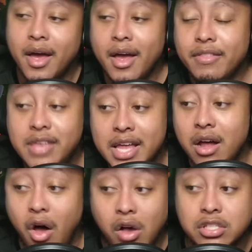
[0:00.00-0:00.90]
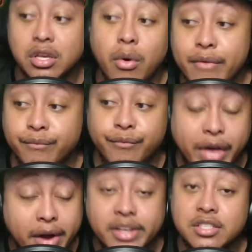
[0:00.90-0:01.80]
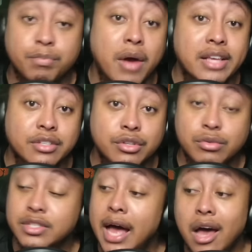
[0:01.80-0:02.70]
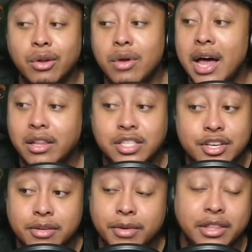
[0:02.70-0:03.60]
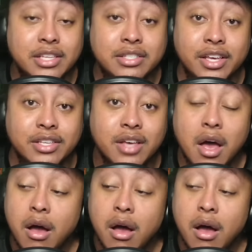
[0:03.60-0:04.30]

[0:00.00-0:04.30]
Then also in very surprising news, now I don't know how legitimate this is,